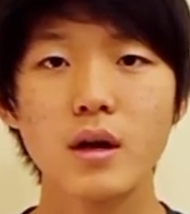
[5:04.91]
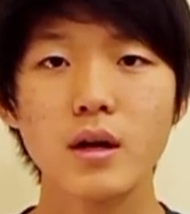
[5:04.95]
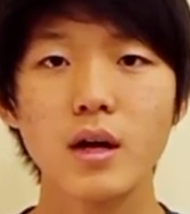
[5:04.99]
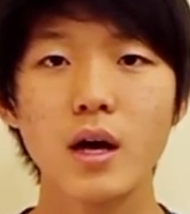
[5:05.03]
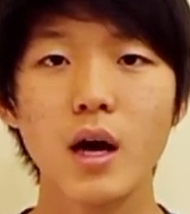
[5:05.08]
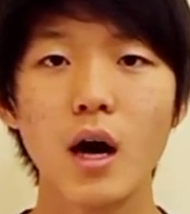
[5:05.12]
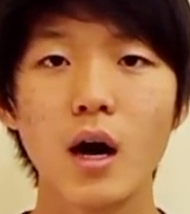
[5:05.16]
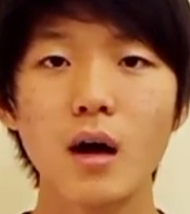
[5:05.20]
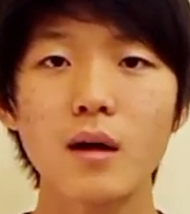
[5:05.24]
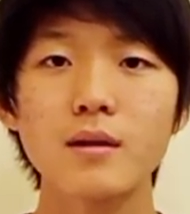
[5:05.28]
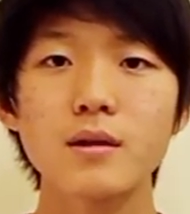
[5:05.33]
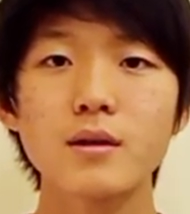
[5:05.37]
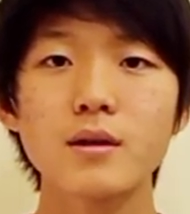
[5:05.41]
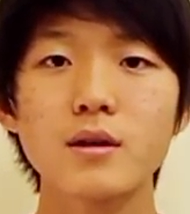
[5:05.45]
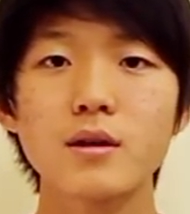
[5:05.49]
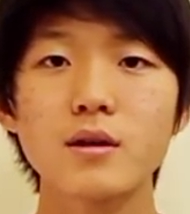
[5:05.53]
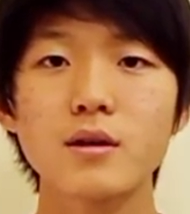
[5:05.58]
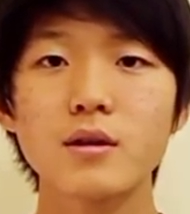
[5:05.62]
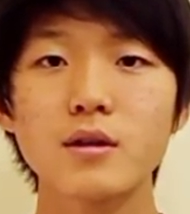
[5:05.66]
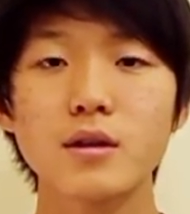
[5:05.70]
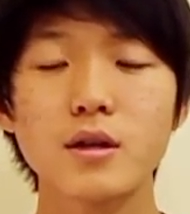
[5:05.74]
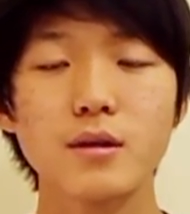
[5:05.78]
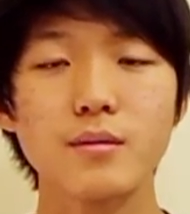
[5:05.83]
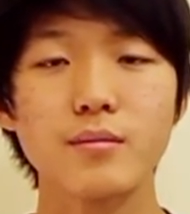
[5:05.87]

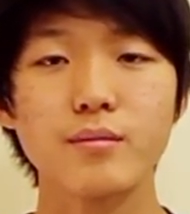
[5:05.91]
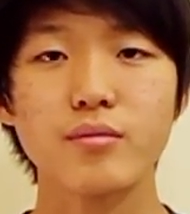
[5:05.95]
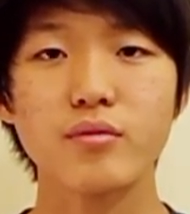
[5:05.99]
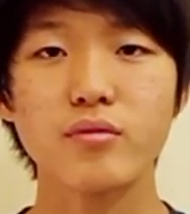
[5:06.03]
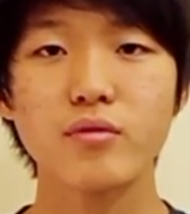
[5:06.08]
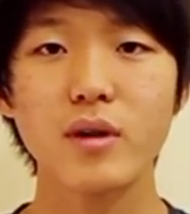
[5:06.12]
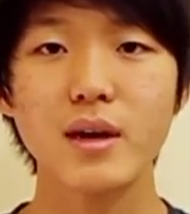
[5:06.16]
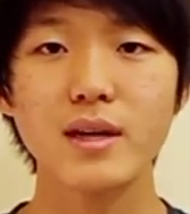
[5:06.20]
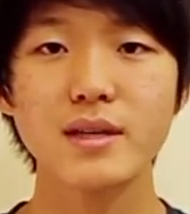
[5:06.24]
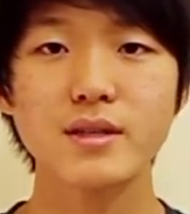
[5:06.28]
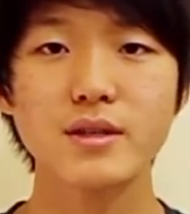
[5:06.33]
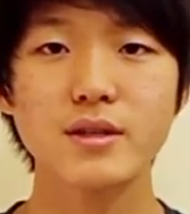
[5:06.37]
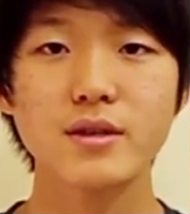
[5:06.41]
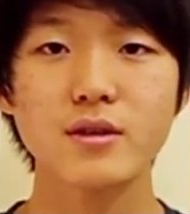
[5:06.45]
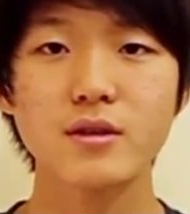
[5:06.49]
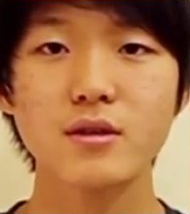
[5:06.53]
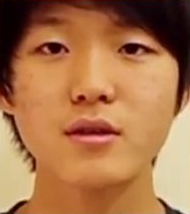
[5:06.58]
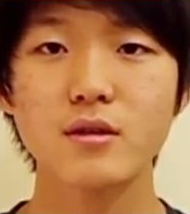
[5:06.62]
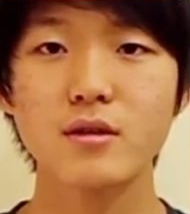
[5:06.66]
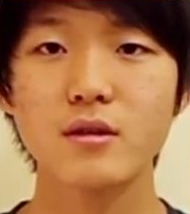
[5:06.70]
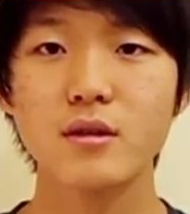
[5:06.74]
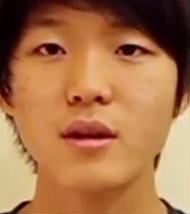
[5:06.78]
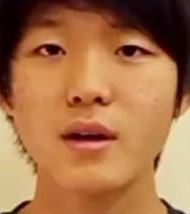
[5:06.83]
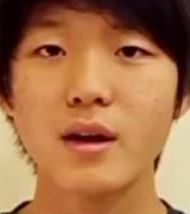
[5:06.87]
color,
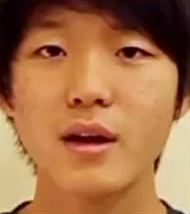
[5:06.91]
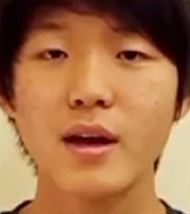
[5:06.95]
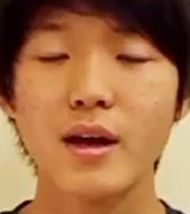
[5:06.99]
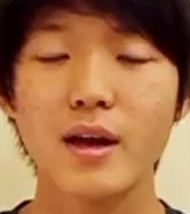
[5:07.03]
compressor,